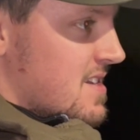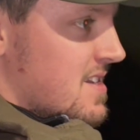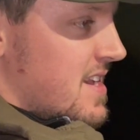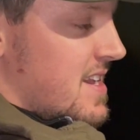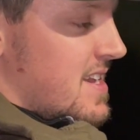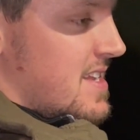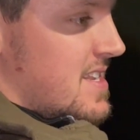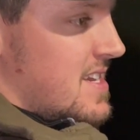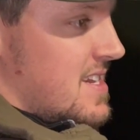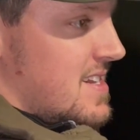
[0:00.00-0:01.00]

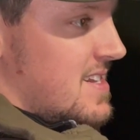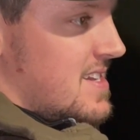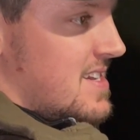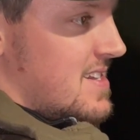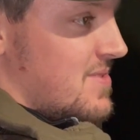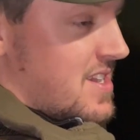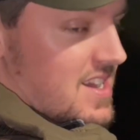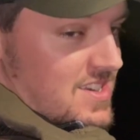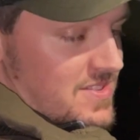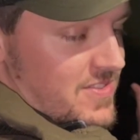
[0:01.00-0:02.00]
And we
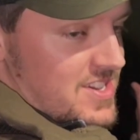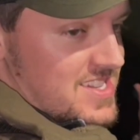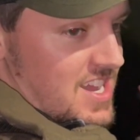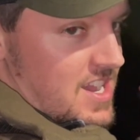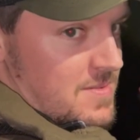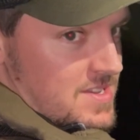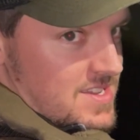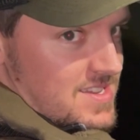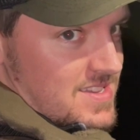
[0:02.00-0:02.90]
cut her the first time.